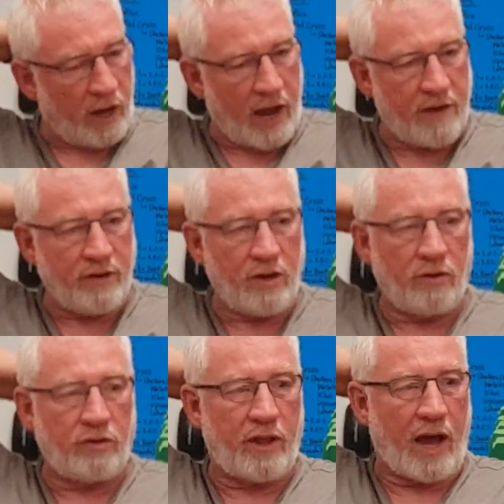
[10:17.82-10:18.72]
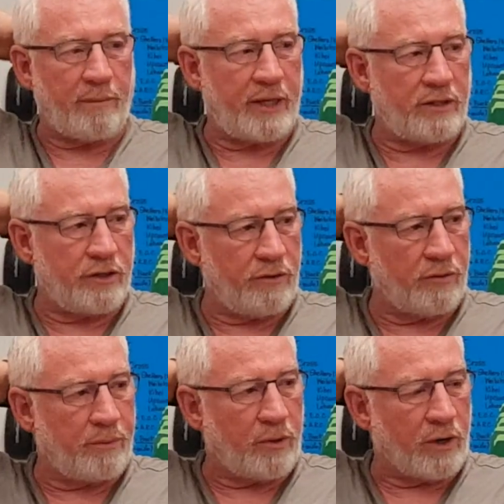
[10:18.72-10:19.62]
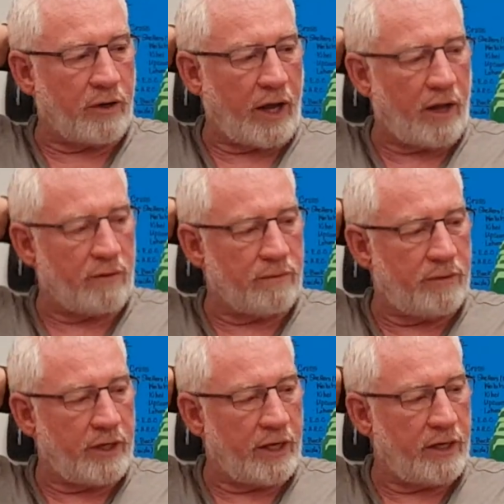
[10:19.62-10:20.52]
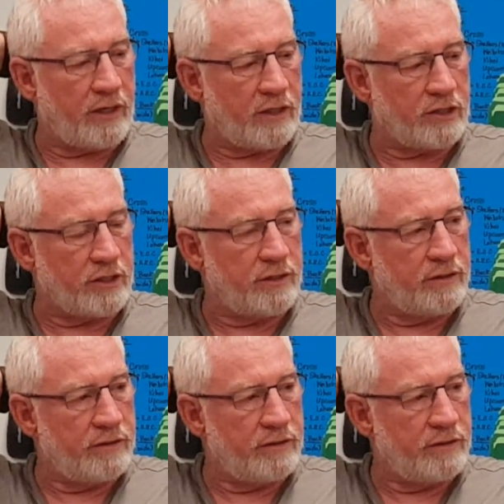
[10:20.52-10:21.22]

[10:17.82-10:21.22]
Okay, I haven't noticed that, but that's a good report. Okay, I'll dig in and listen.